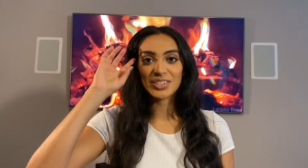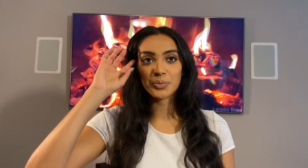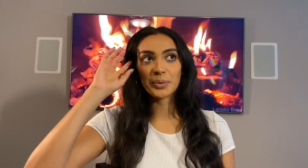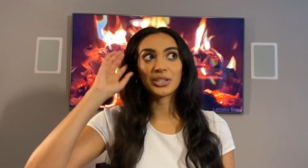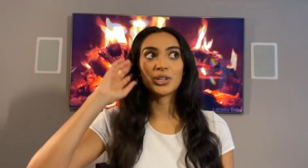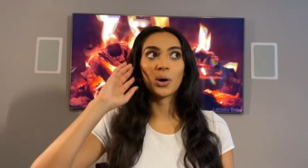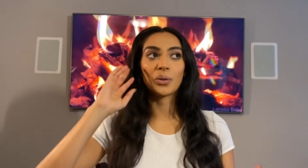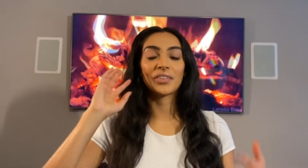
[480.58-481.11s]
we
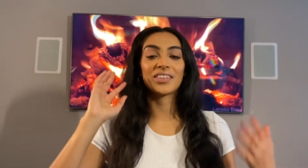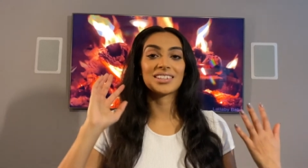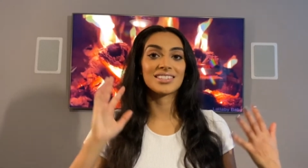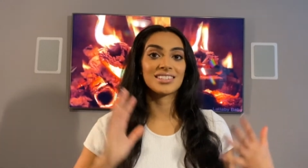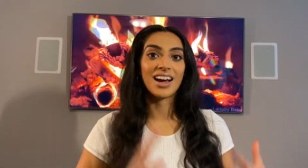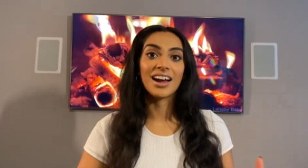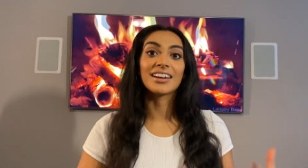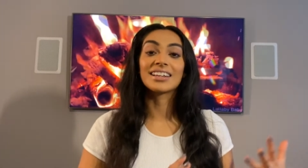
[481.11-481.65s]
know that that's
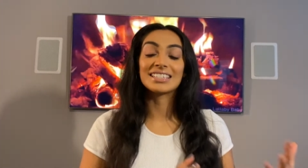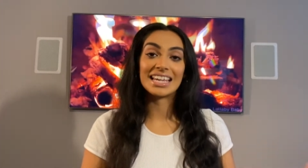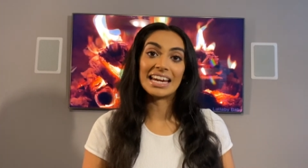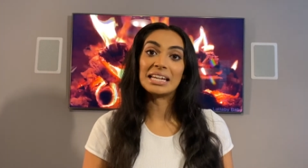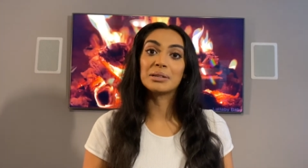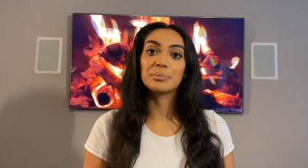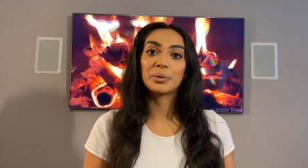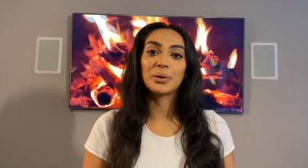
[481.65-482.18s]
not
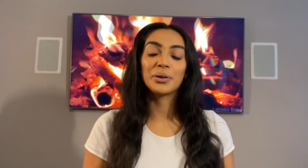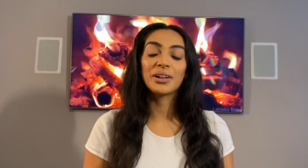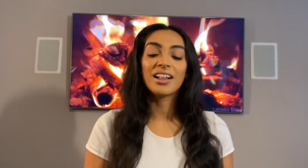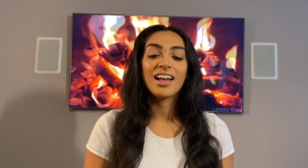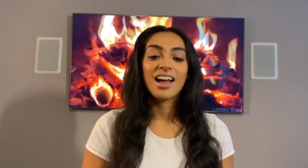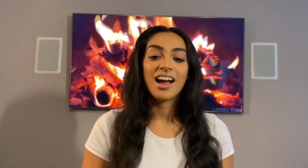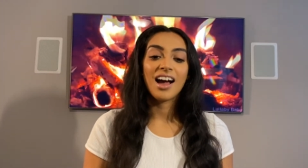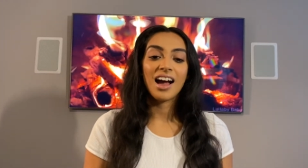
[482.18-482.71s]
attainable.
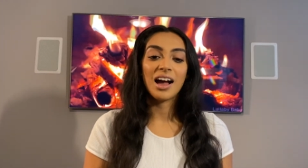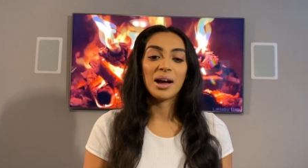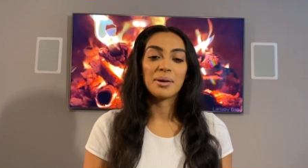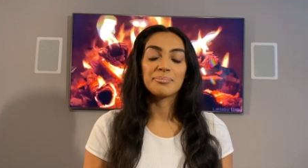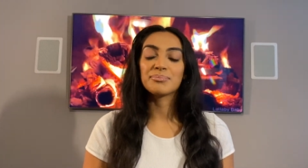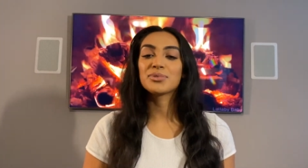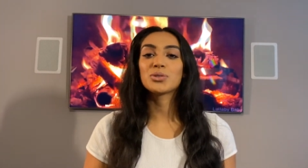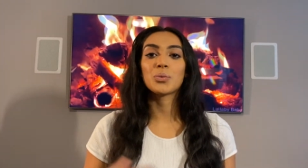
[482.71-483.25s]

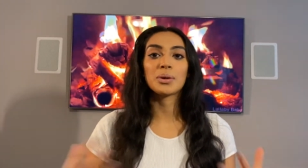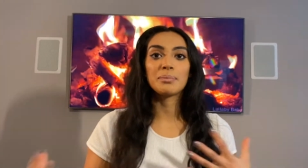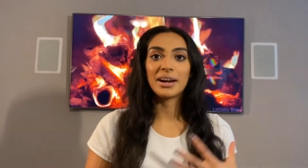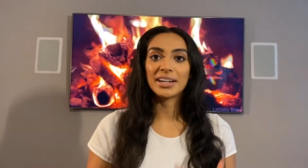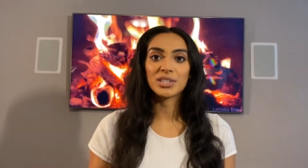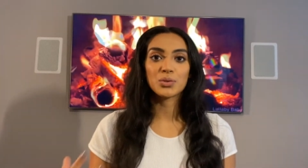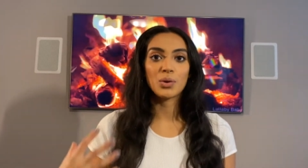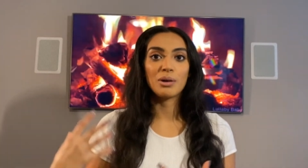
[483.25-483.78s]
So we might
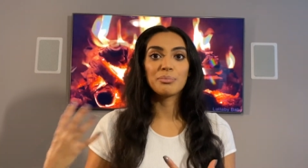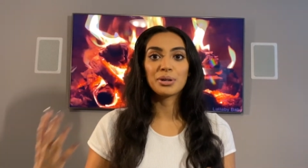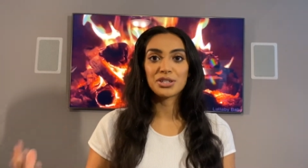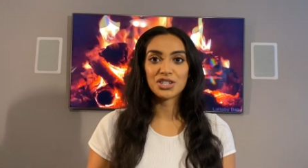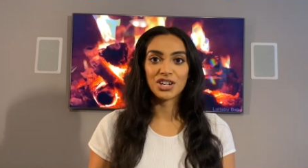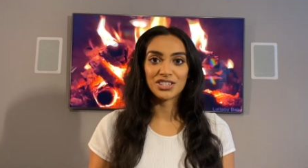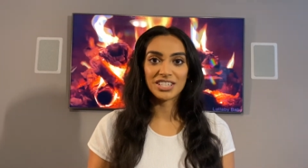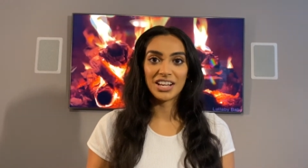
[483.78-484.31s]
as well push
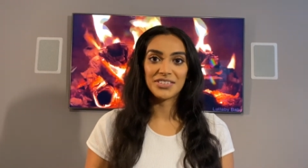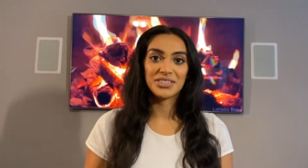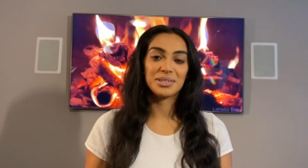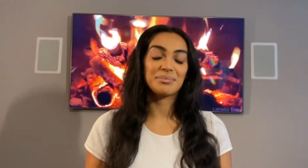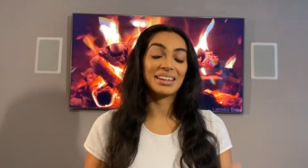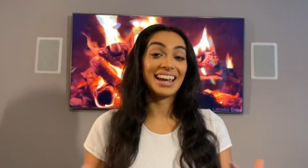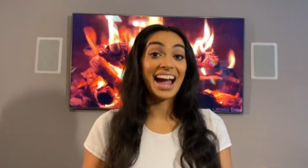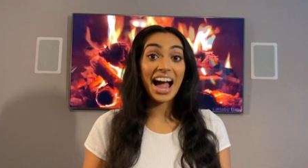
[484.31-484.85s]
ourselves to
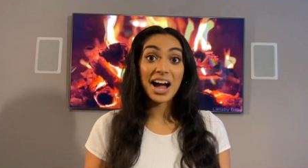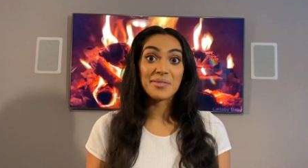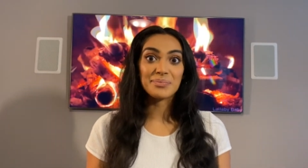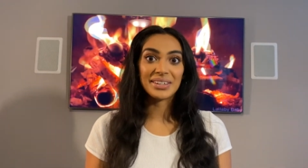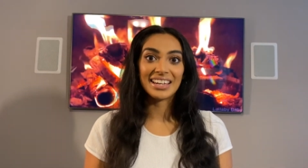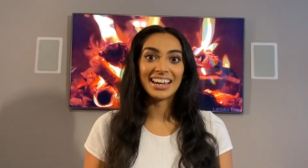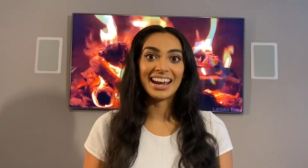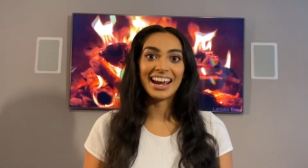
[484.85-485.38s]
be
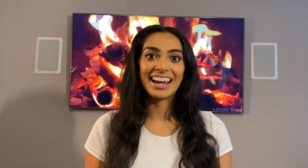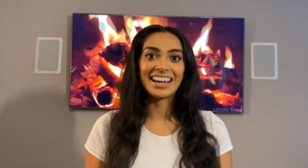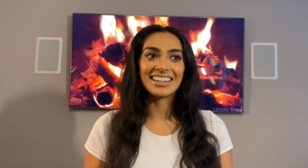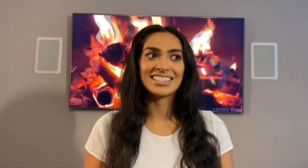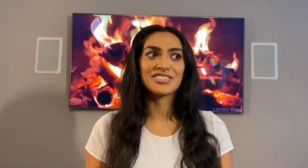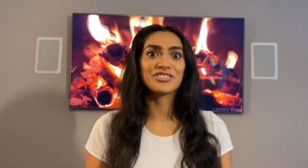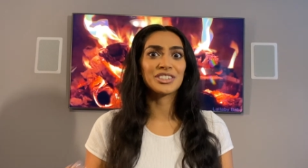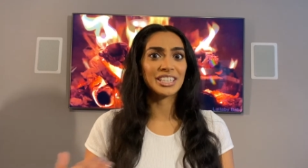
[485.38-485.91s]
happy and
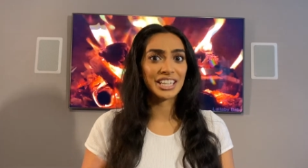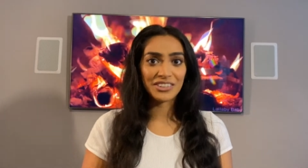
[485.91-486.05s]
forgive